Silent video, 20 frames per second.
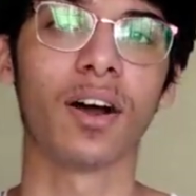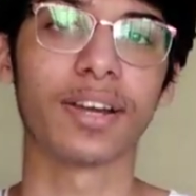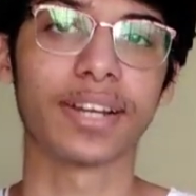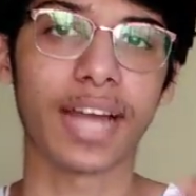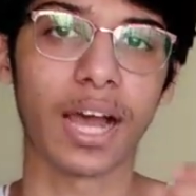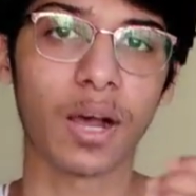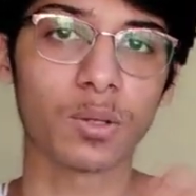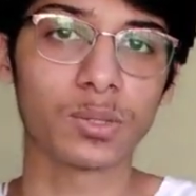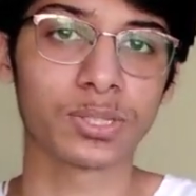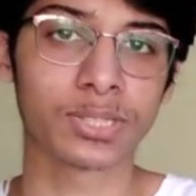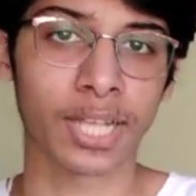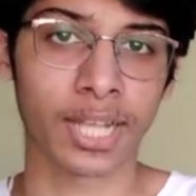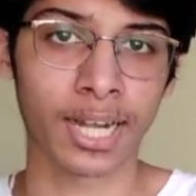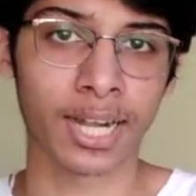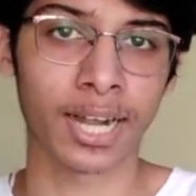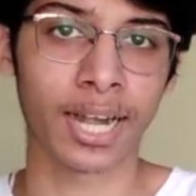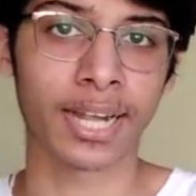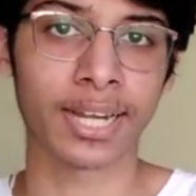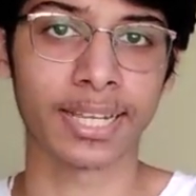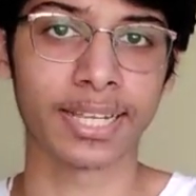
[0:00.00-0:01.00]
on how
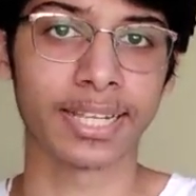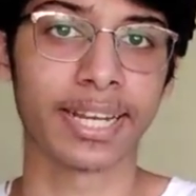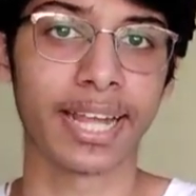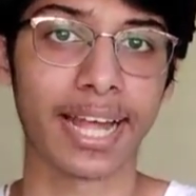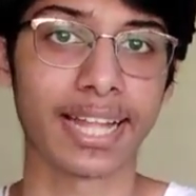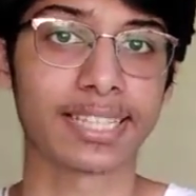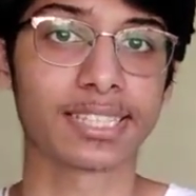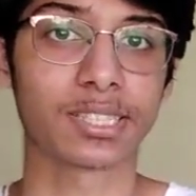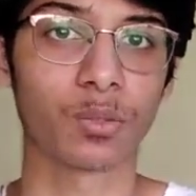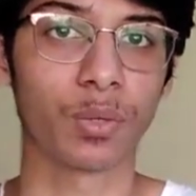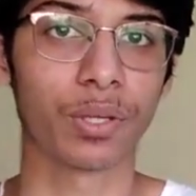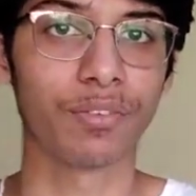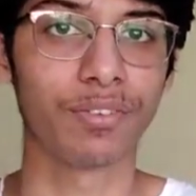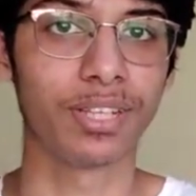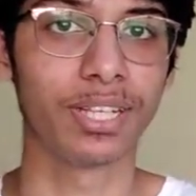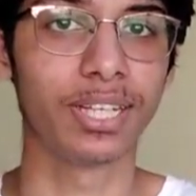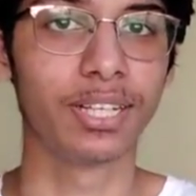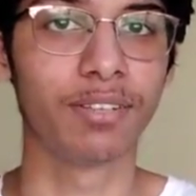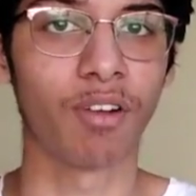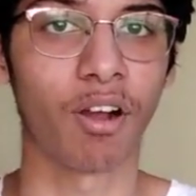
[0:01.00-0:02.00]
satellite enhances the way
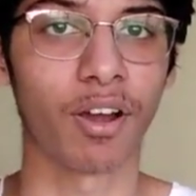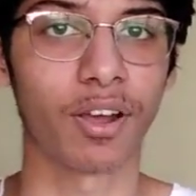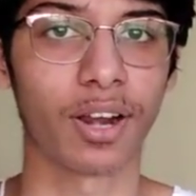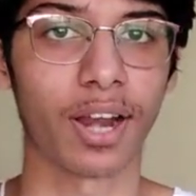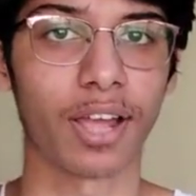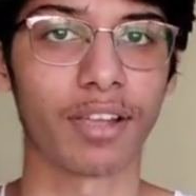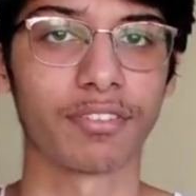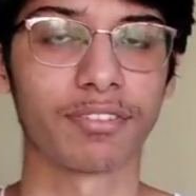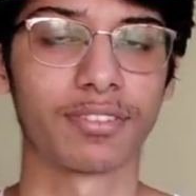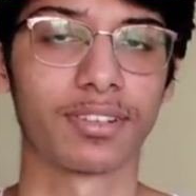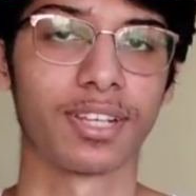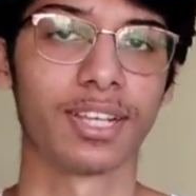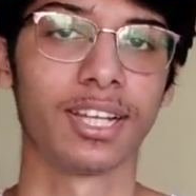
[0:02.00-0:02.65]
we live our life.